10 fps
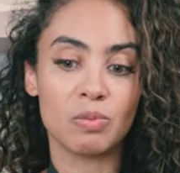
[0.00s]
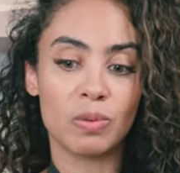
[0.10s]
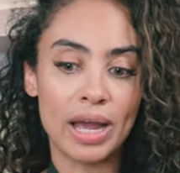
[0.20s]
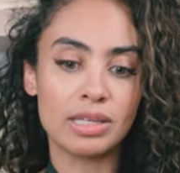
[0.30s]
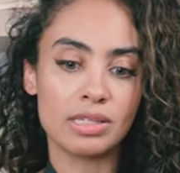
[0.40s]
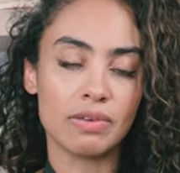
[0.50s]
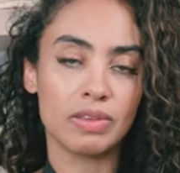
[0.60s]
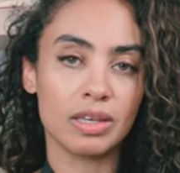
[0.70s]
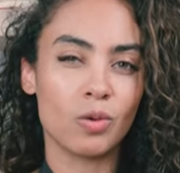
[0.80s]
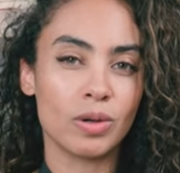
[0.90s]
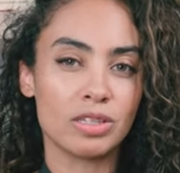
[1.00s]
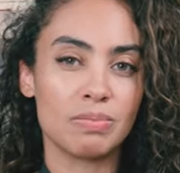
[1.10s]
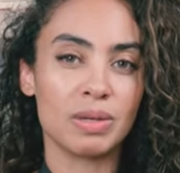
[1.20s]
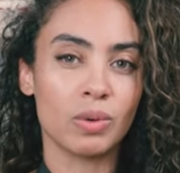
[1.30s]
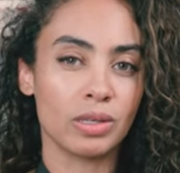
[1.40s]
And red is definitely going to
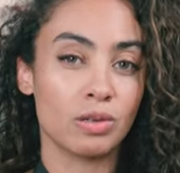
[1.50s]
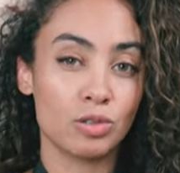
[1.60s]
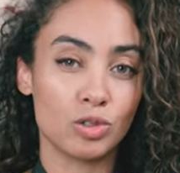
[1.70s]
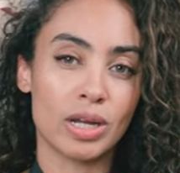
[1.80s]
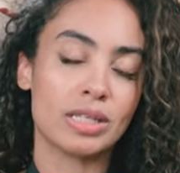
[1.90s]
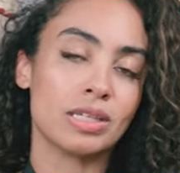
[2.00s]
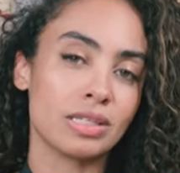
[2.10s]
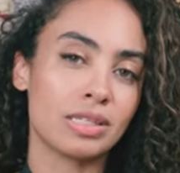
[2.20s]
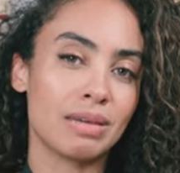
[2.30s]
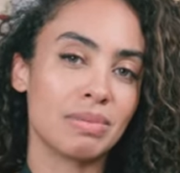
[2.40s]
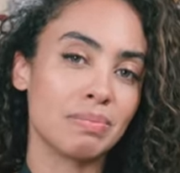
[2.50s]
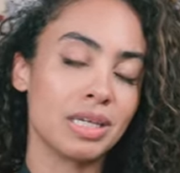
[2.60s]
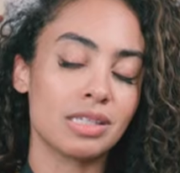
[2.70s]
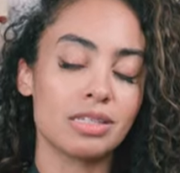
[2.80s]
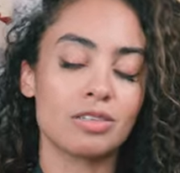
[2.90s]
be one of those trending statement
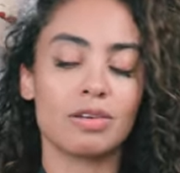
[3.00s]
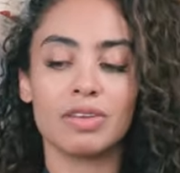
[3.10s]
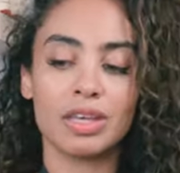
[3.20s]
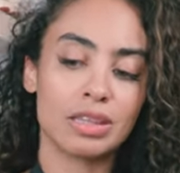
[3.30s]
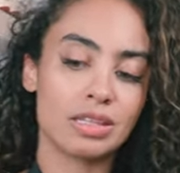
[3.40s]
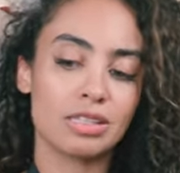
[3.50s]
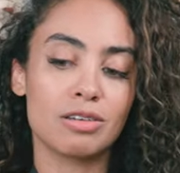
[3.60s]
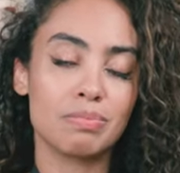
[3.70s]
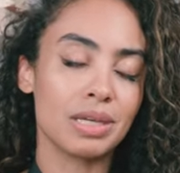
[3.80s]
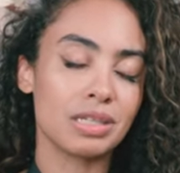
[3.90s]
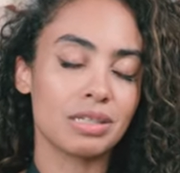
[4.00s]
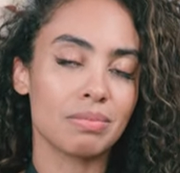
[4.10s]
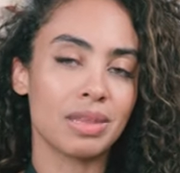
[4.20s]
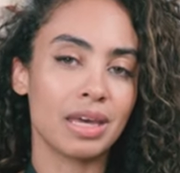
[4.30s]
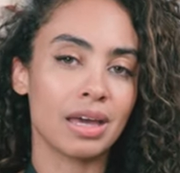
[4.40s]
pieces. So I feel like this could be
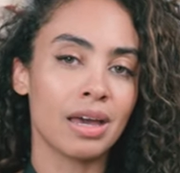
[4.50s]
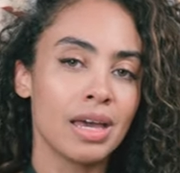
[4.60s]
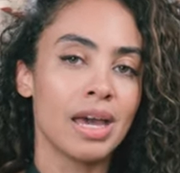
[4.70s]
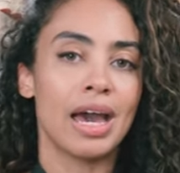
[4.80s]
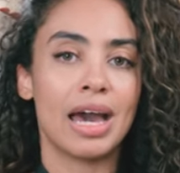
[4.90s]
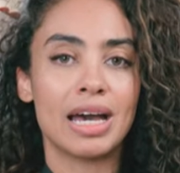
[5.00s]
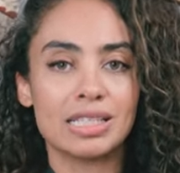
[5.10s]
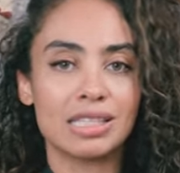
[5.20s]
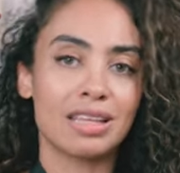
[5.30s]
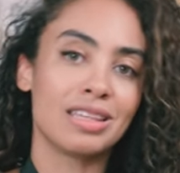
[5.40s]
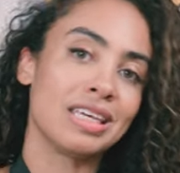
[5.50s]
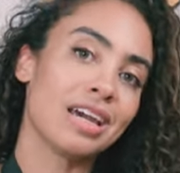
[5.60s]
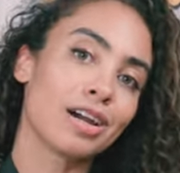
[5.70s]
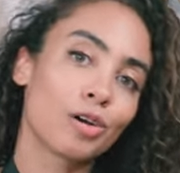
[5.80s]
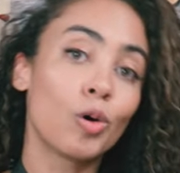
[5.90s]
something as the
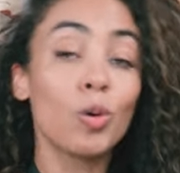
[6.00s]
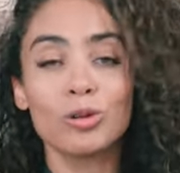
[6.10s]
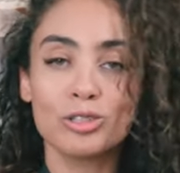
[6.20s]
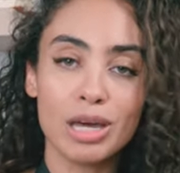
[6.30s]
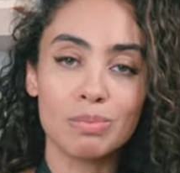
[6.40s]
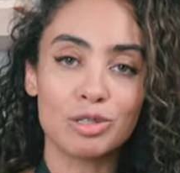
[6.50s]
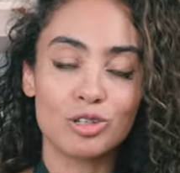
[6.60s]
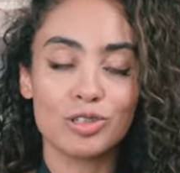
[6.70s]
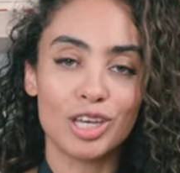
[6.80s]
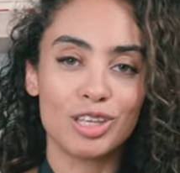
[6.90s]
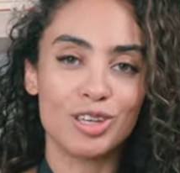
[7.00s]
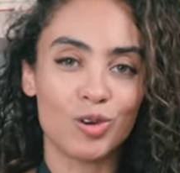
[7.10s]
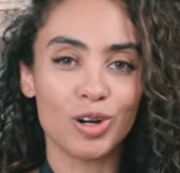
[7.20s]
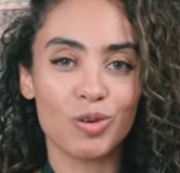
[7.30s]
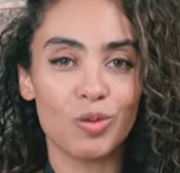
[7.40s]
cooler temperatures hit New
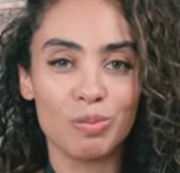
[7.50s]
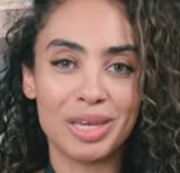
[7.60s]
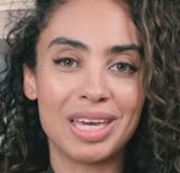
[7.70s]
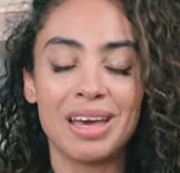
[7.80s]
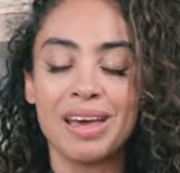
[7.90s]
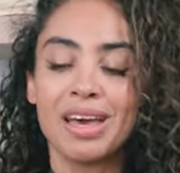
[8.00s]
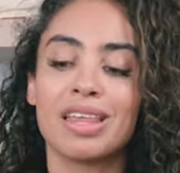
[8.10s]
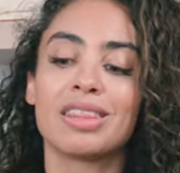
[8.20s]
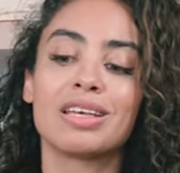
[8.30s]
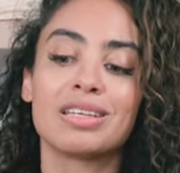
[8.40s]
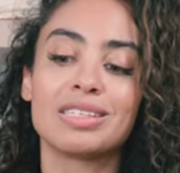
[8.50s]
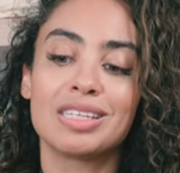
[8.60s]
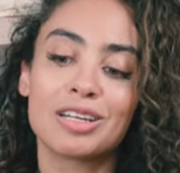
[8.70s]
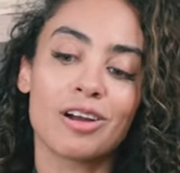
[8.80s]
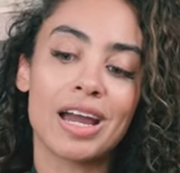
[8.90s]
York will be the
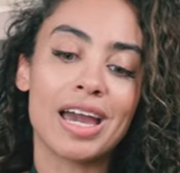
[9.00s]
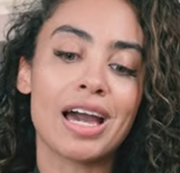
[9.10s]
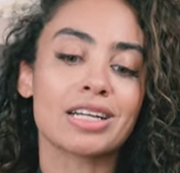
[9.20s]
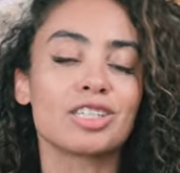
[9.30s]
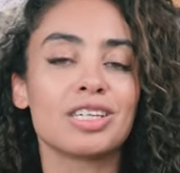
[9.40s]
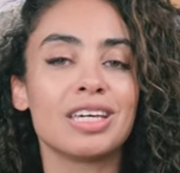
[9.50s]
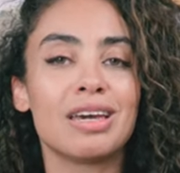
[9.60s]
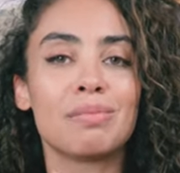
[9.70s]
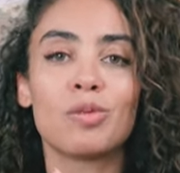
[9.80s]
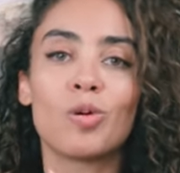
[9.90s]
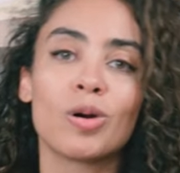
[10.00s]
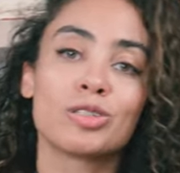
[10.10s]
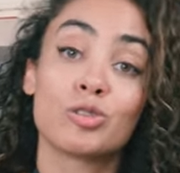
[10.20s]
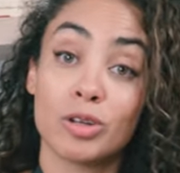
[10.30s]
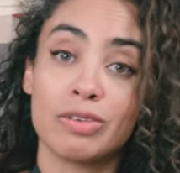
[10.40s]
sneaker I actually am more
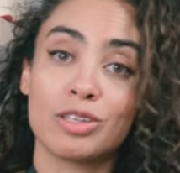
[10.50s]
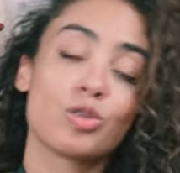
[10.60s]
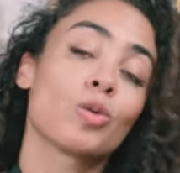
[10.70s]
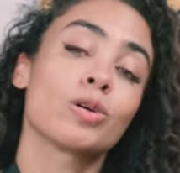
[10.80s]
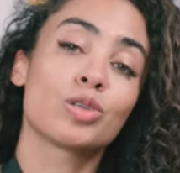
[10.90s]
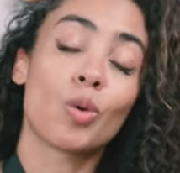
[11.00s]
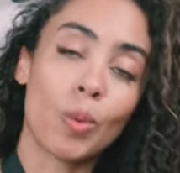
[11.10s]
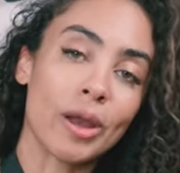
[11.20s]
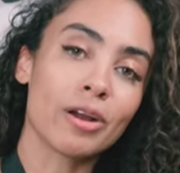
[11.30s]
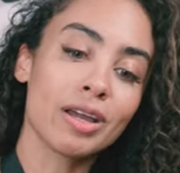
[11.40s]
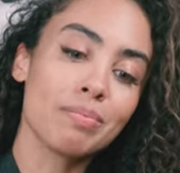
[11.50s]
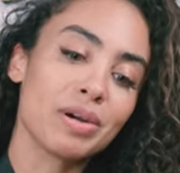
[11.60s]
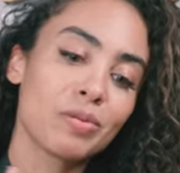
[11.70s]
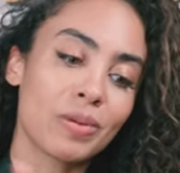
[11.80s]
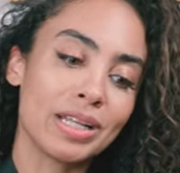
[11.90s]
driven towards wearing.
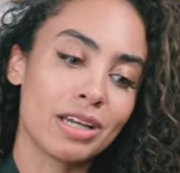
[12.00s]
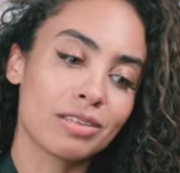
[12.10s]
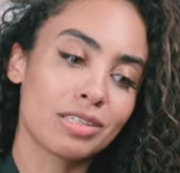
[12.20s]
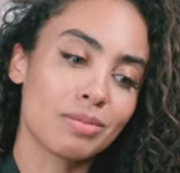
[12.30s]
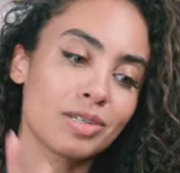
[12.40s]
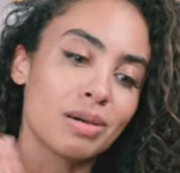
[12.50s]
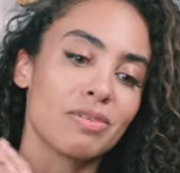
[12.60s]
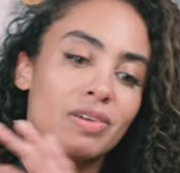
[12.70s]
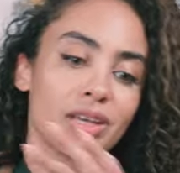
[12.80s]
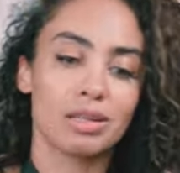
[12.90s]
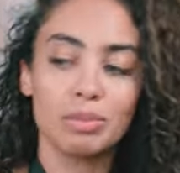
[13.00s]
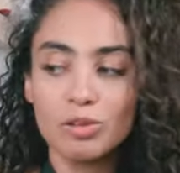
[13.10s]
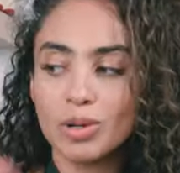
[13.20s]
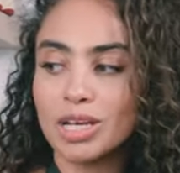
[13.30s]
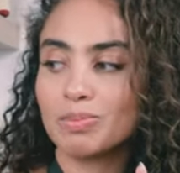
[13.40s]
But right now in the summertime, I feel like the
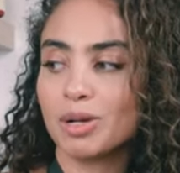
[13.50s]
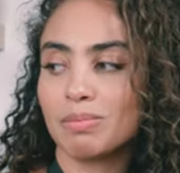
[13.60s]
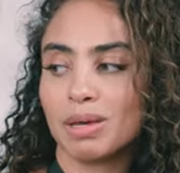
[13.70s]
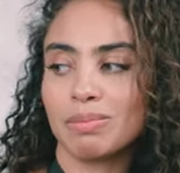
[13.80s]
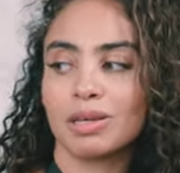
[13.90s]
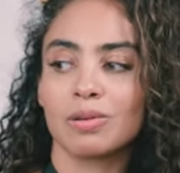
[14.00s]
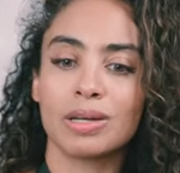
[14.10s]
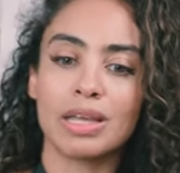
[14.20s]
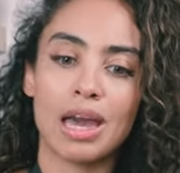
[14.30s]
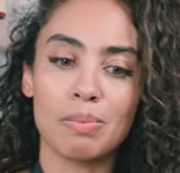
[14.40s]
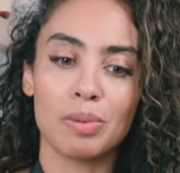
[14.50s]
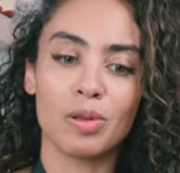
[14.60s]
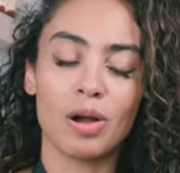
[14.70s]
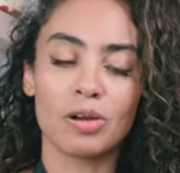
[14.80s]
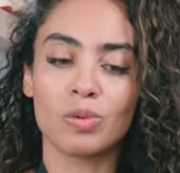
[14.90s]
blue raspberry, maybe the green
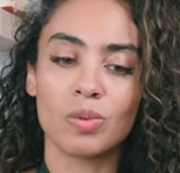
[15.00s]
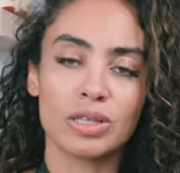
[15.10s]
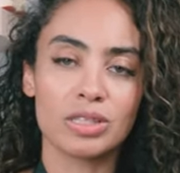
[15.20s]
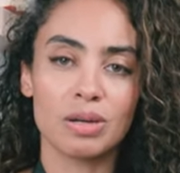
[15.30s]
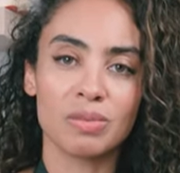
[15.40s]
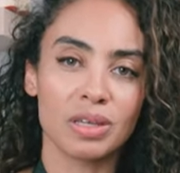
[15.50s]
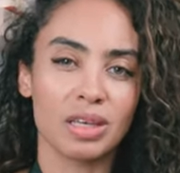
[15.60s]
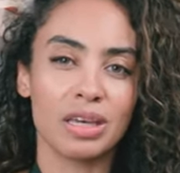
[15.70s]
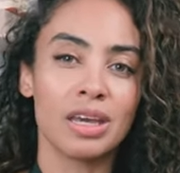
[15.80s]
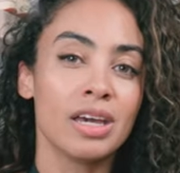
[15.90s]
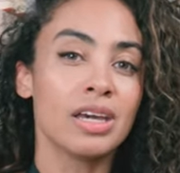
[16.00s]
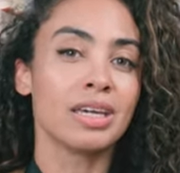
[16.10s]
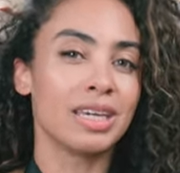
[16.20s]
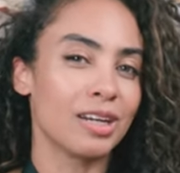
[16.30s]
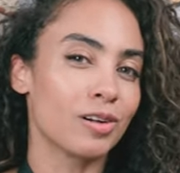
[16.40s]
apple are the ones I'm really
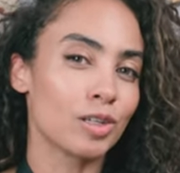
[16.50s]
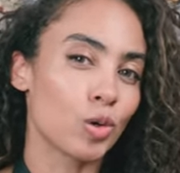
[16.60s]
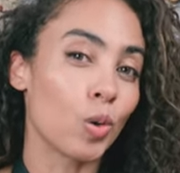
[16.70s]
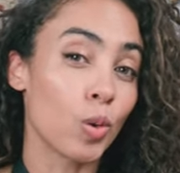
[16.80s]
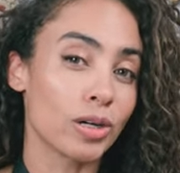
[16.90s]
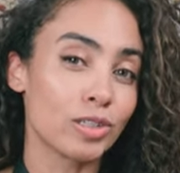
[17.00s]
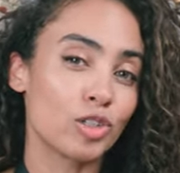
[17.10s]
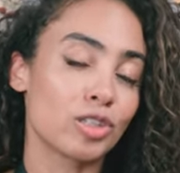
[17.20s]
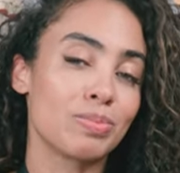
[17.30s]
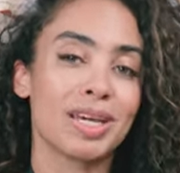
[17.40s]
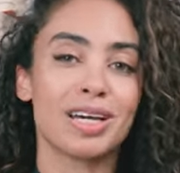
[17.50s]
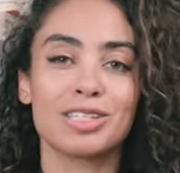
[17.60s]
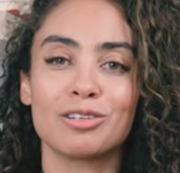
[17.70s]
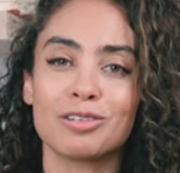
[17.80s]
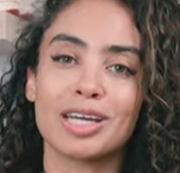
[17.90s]
gearing towards just
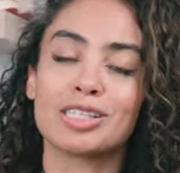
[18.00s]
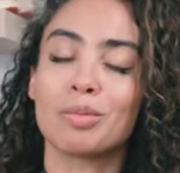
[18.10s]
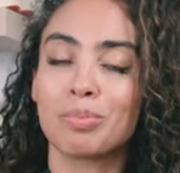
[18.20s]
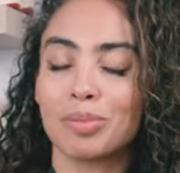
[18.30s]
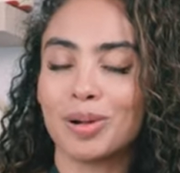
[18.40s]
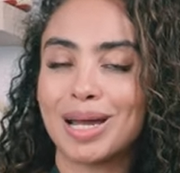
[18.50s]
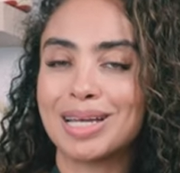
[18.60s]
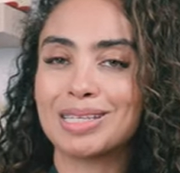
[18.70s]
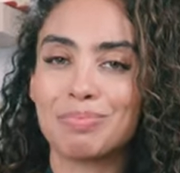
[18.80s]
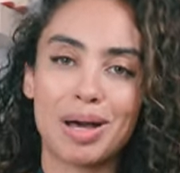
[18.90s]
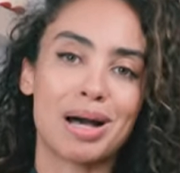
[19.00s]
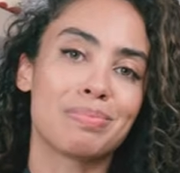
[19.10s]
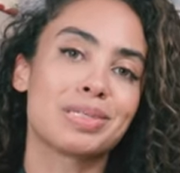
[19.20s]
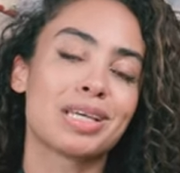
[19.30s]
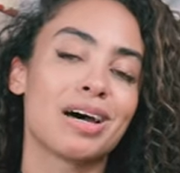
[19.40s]
because they're nice, bright
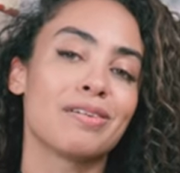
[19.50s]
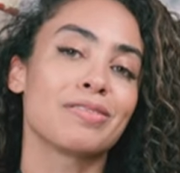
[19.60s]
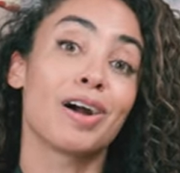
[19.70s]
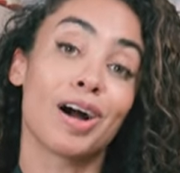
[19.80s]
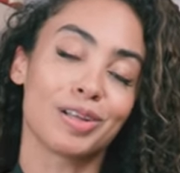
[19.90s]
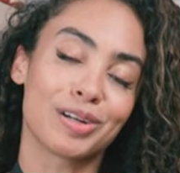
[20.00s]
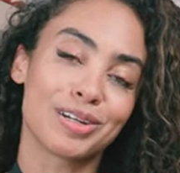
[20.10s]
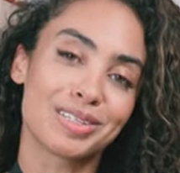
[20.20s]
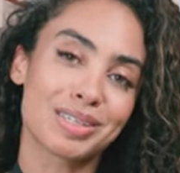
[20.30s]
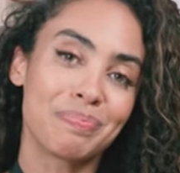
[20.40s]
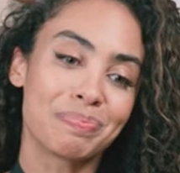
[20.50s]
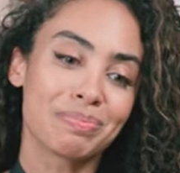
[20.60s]
pops of colors.